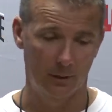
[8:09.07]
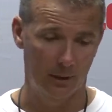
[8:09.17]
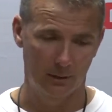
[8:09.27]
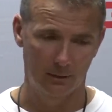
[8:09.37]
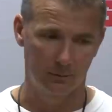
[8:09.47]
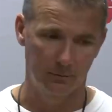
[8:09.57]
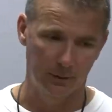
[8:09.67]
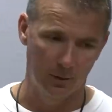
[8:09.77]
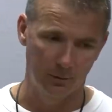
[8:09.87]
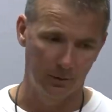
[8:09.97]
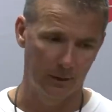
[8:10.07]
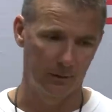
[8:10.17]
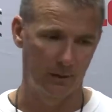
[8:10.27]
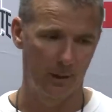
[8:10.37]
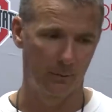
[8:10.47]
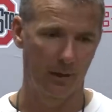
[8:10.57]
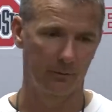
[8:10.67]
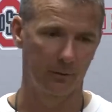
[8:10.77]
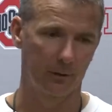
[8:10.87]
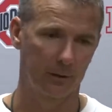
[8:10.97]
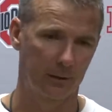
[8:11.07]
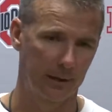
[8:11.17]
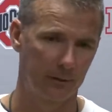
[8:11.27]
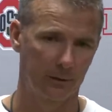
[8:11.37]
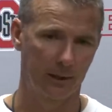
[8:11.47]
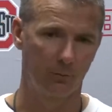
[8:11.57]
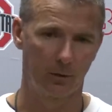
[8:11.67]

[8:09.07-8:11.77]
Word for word: love, we coached against Sam Bradford in the title game.